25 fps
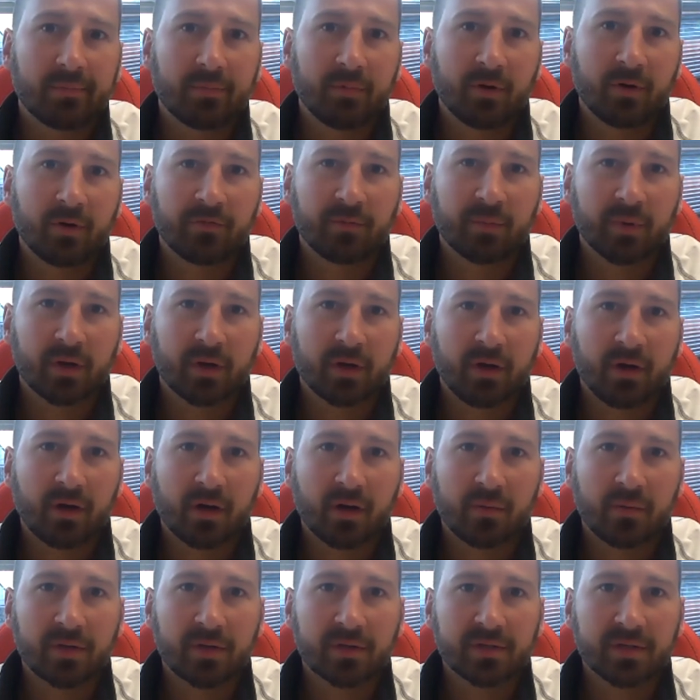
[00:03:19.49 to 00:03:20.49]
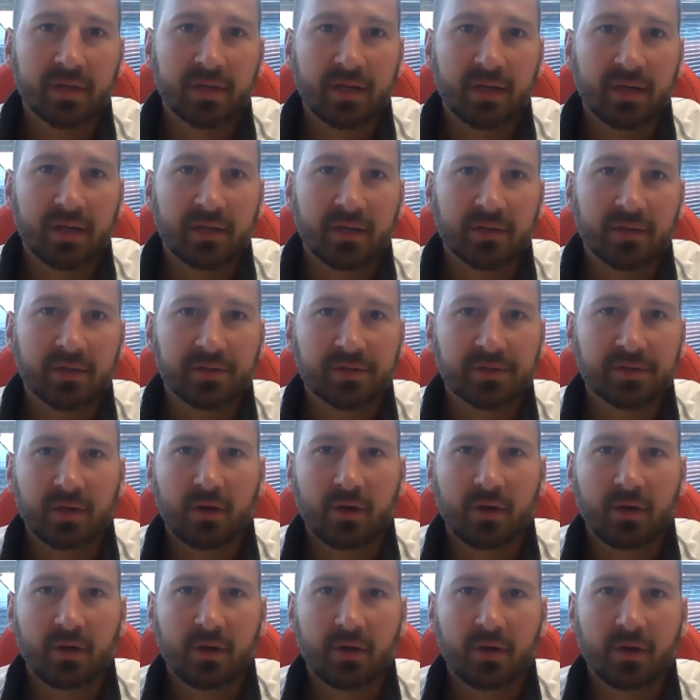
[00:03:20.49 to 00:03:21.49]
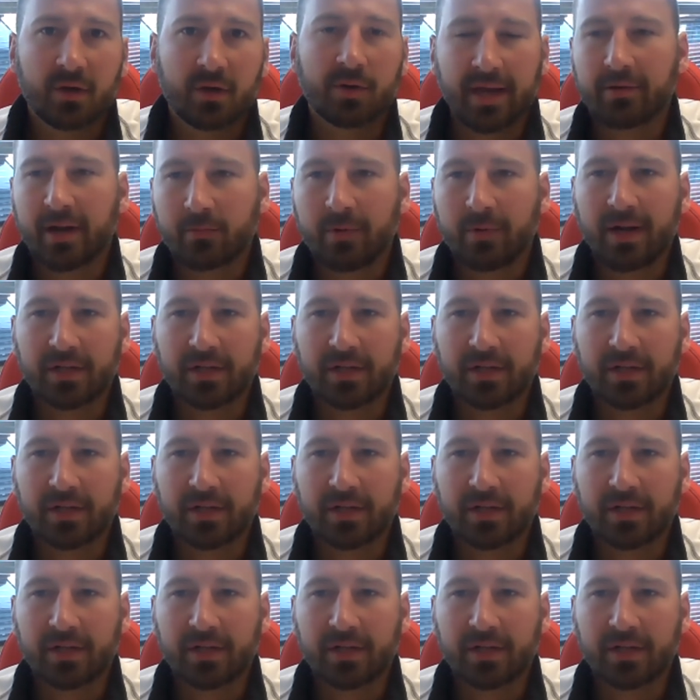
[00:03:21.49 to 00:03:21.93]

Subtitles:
heard from economists is, okay,